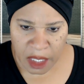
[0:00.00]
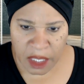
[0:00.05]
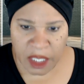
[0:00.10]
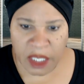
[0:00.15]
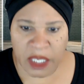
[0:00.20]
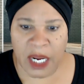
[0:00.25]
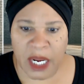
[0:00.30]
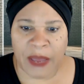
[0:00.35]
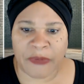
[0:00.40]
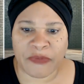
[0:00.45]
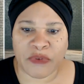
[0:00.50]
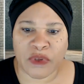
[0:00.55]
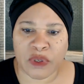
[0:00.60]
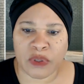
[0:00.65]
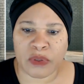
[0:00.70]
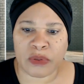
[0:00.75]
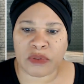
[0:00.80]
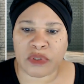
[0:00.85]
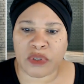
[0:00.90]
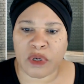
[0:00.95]
could have
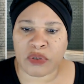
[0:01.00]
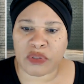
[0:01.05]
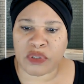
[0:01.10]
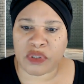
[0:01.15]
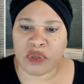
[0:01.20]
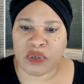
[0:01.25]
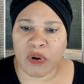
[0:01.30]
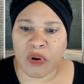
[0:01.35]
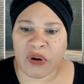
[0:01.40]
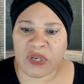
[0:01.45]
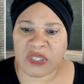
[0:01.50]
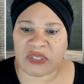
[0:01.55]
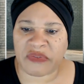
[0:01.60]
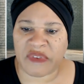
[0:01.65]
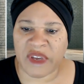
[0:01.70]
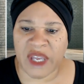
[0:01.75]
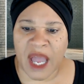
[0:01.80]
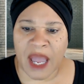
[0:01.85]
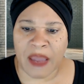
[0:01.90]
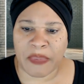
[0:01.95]
used her store's
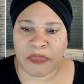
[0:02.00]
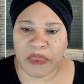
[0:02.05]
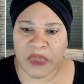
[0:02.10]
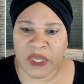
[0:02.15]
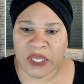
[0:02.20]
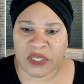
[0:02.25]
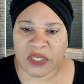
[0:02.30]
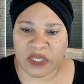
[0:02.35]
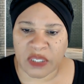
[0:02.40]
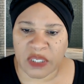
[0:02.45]
VIP